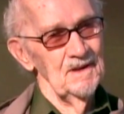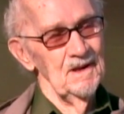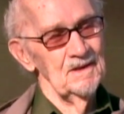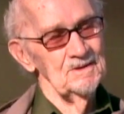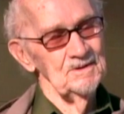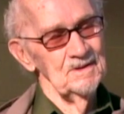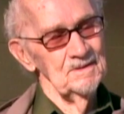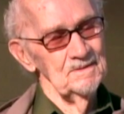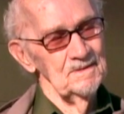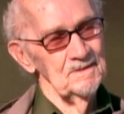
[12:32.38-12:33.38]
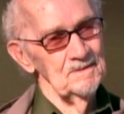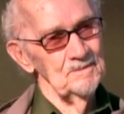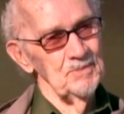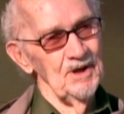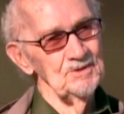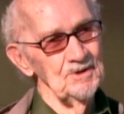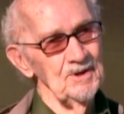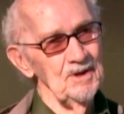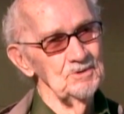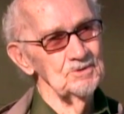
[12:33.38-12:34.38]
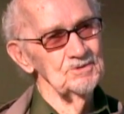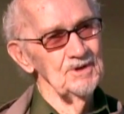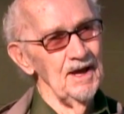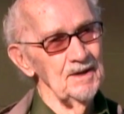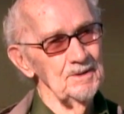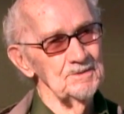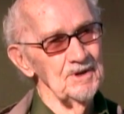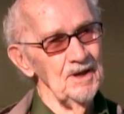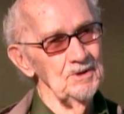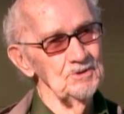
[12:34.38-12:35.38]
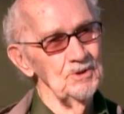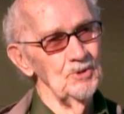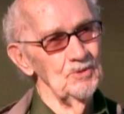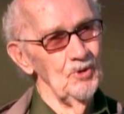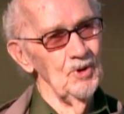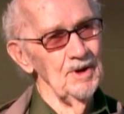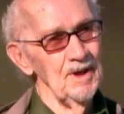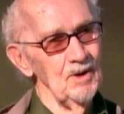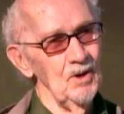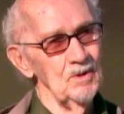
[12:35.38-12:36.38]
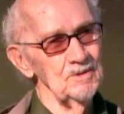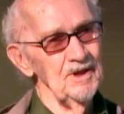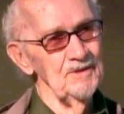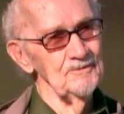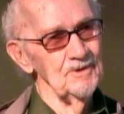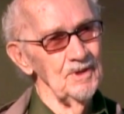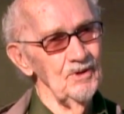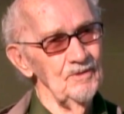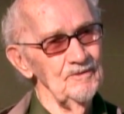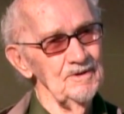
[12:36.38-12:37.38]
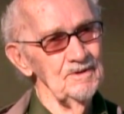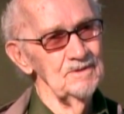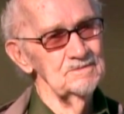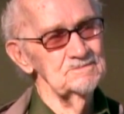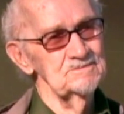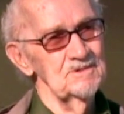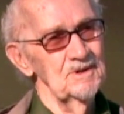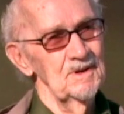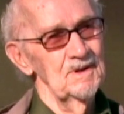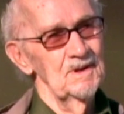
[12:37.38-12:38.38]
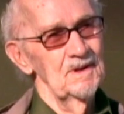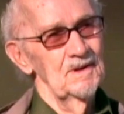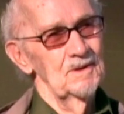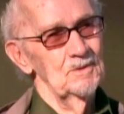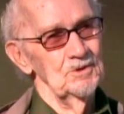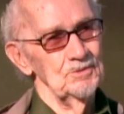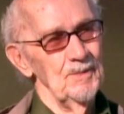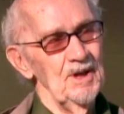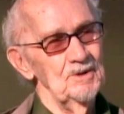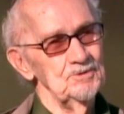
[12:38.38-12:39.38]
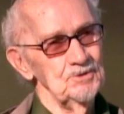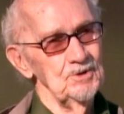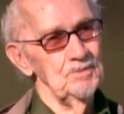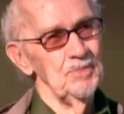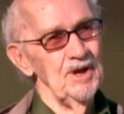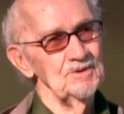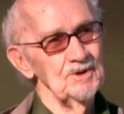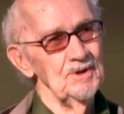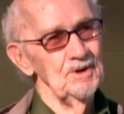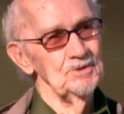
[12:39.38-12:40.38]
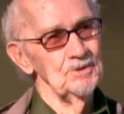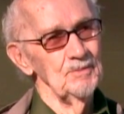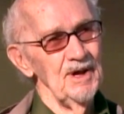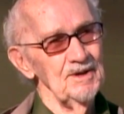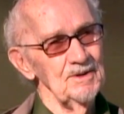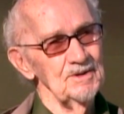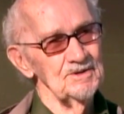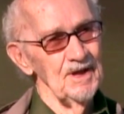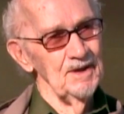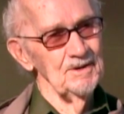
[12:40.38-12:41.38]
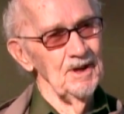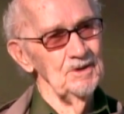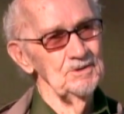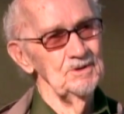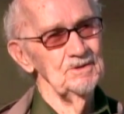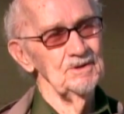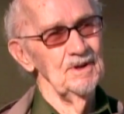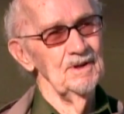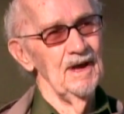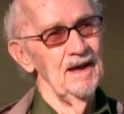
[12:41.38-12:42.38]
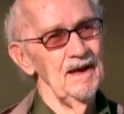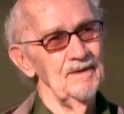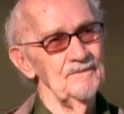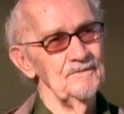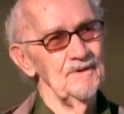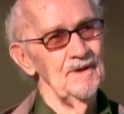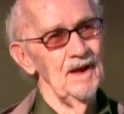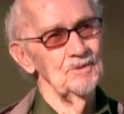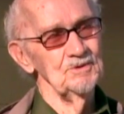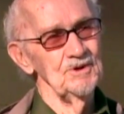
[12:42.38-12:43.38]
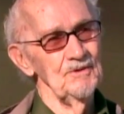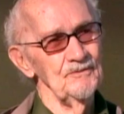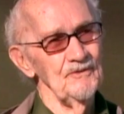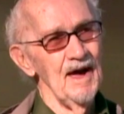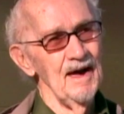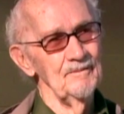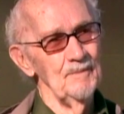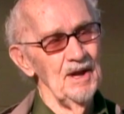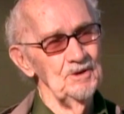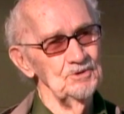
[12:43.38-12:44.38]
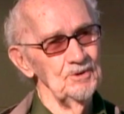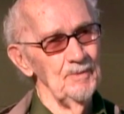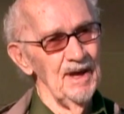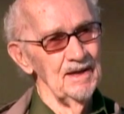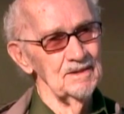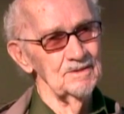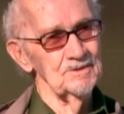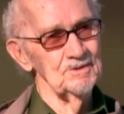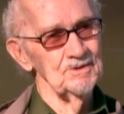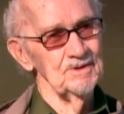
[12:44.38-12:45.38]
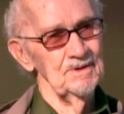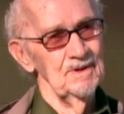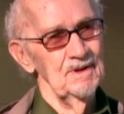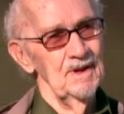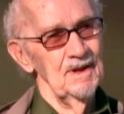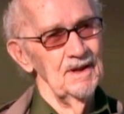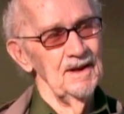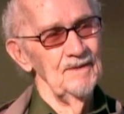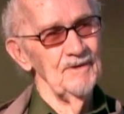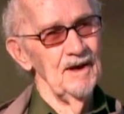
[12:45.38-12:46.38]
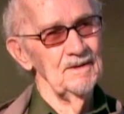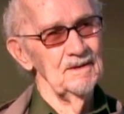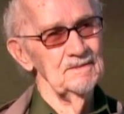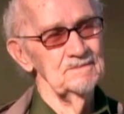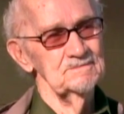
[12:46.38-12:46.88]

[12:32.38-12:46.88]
Yes, presidential citation with 1 oak leaf clover, which means 2 presidential citations, and I was in 5 major battles, and I've got a